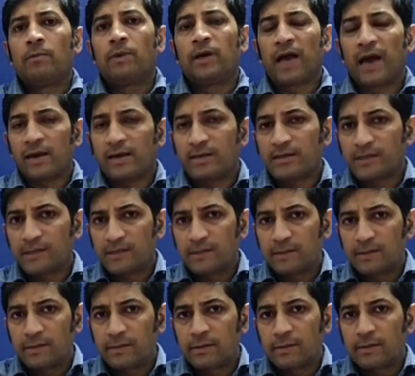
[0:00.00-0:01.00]
But I
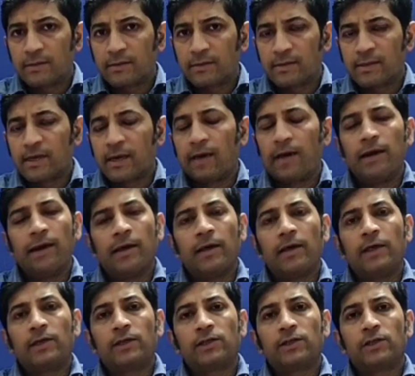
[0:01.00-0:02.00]
say
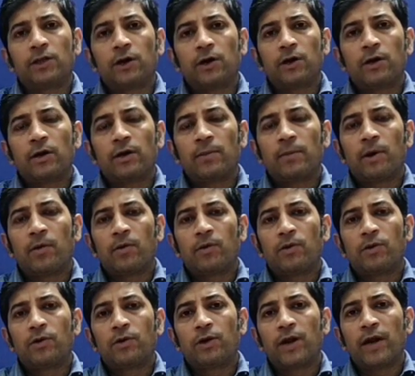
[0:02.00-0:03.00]
it's not
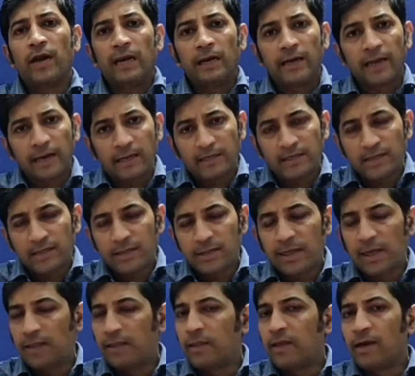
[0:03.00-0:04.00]
about your
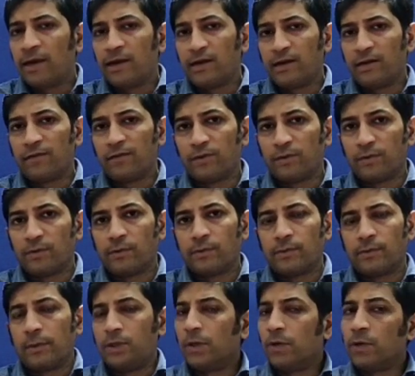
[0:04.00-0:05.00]
intelligence in the interview.
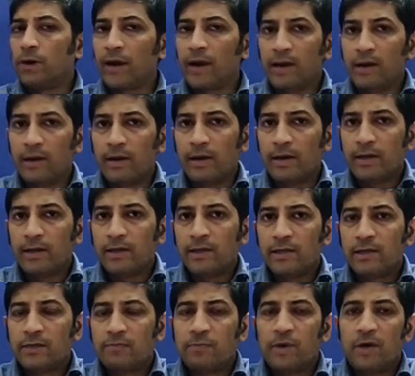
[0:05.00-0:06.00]
Your
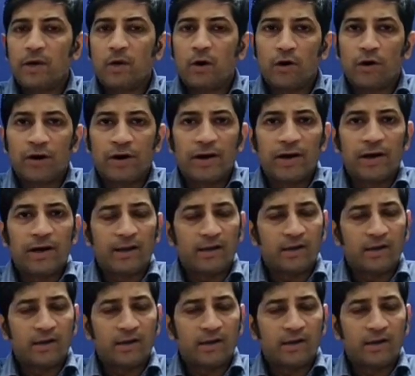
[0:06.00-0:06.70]
intelligence being already